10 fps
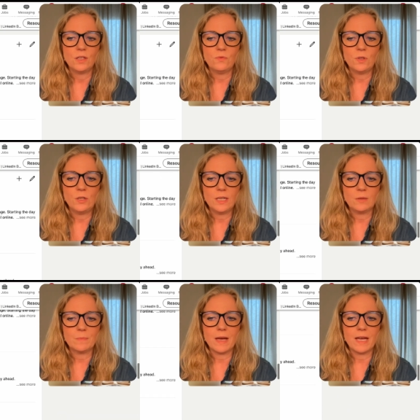So if you look
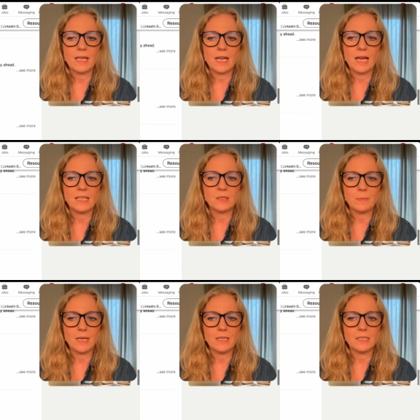at I
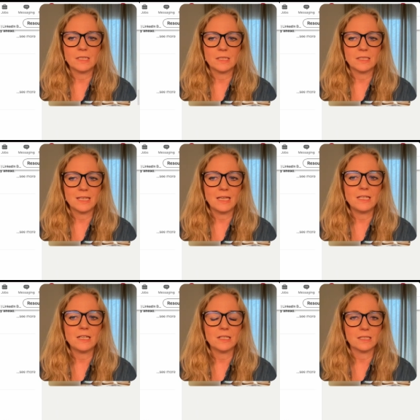spent
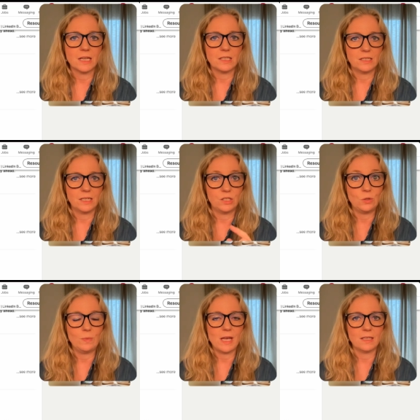10 years at
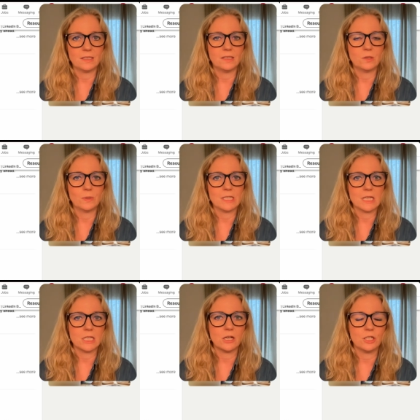UBS,
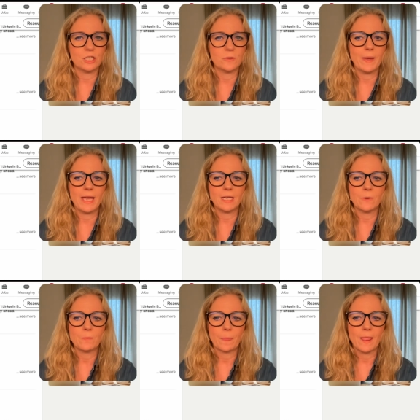Switzerland's largest bank.
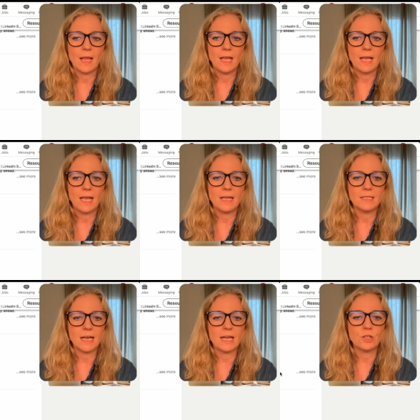
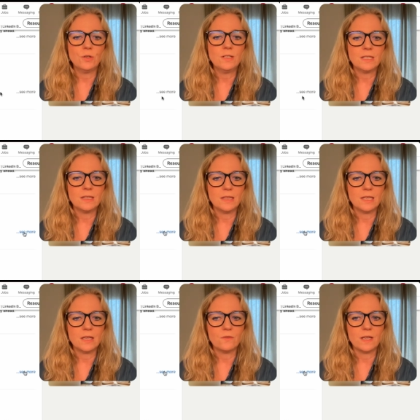And I could, in
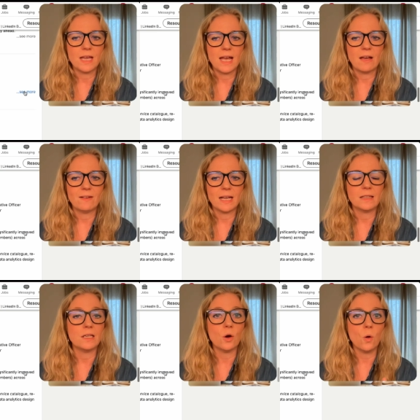theory, have
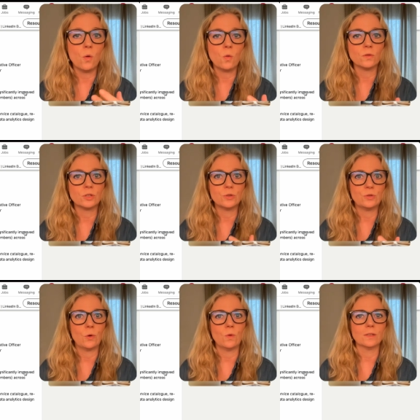like the old,
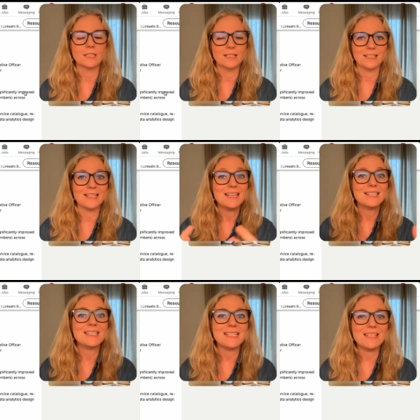good old
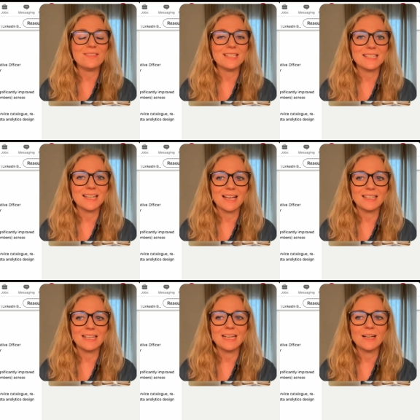CV
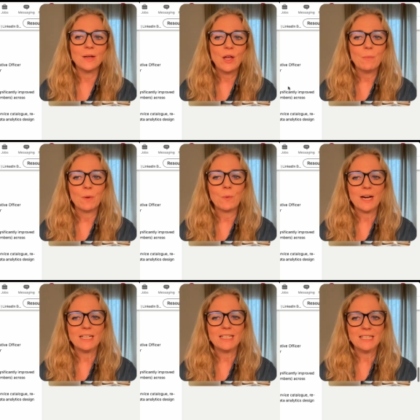style here. But
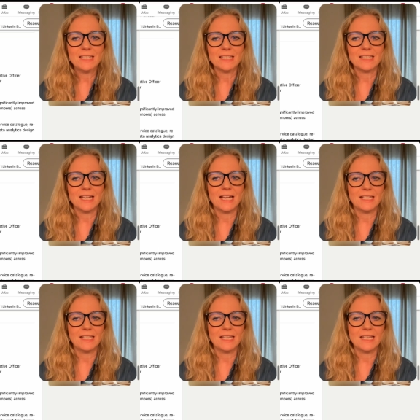what I did
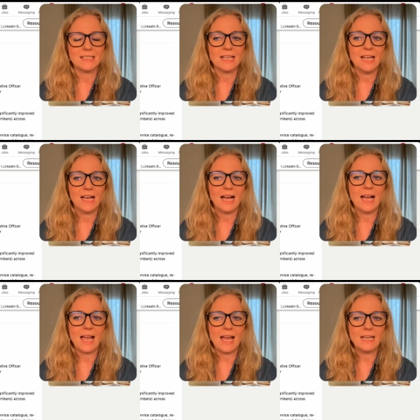instead is
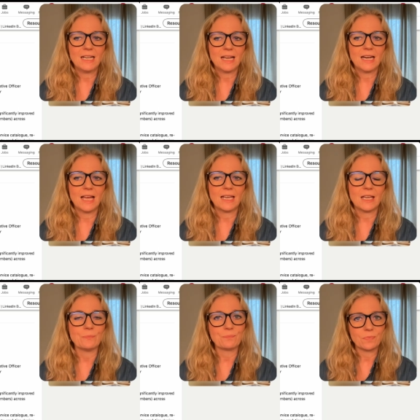I added kind of like
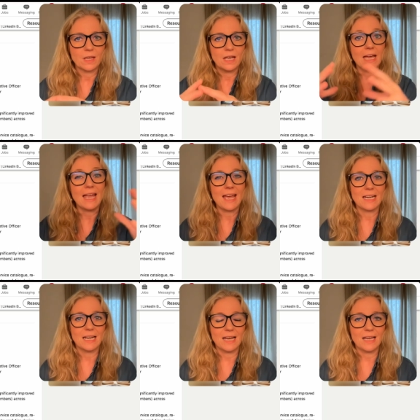a
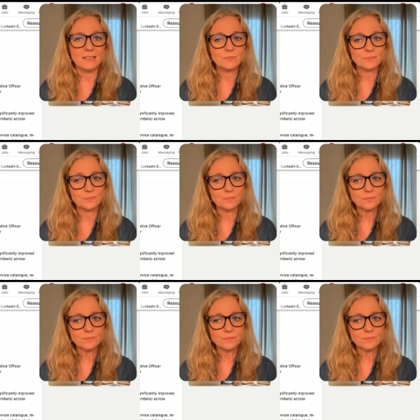headline